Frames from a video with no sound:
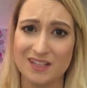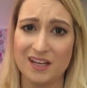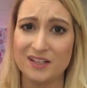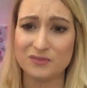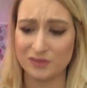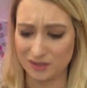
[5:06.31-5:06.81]
I
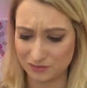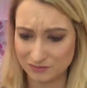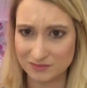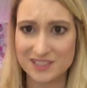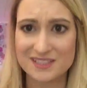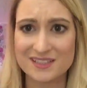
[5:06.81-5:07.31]
don't know.
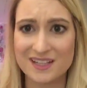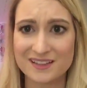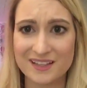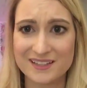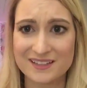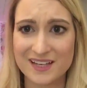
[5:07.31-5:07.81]
Isn't
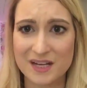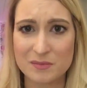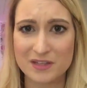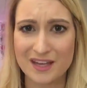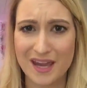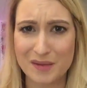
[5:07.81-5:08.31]
that like the name
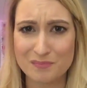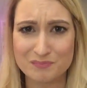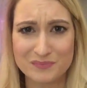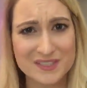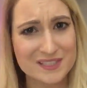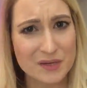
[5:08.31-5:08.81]
of the game?
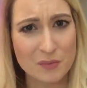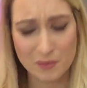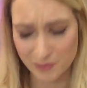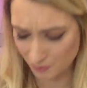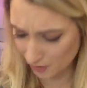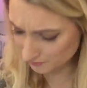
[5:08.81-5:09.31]
Isn't that
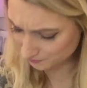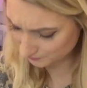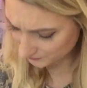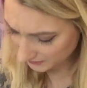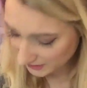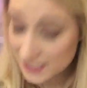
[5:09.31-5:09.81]
what we want?
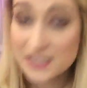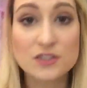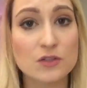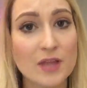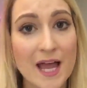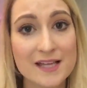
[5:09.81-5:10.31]

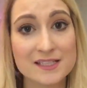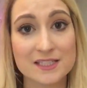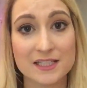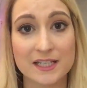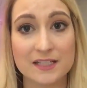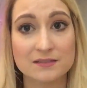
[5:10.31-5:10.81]
So
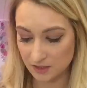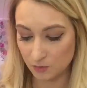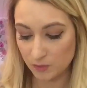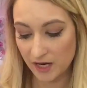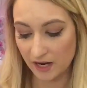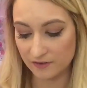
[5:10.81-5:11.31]
lastly,
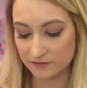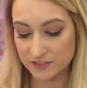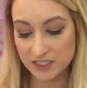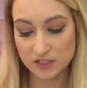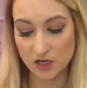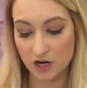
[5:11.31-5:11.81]
we have
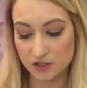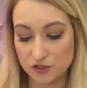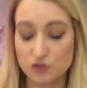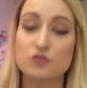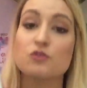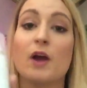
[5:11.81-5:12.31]

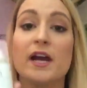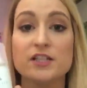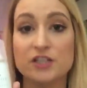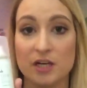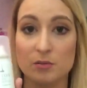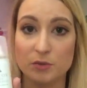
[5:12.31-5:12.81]
Detox Dry
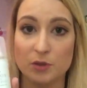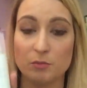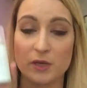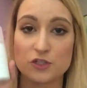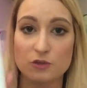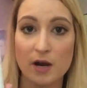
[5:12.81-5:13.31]
Shampoo
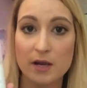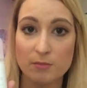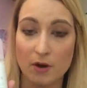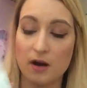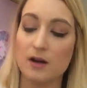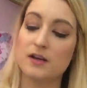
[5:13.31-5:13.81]
by Dry
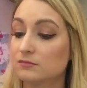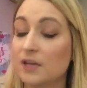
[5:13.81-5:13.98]
Bar.